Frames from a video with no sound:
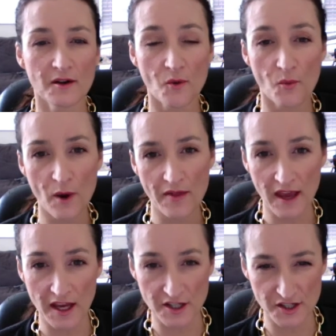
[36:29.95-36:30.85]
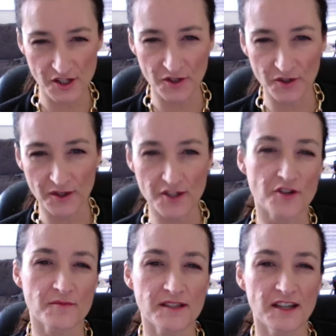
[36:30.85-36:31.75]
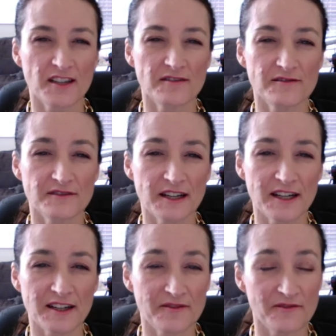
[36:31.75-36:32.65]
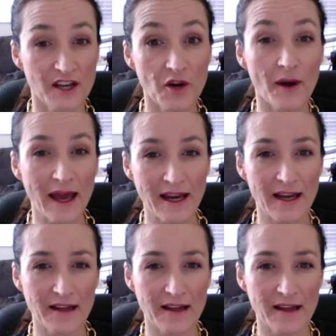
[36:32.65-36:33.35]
what they can do in terms of video editing.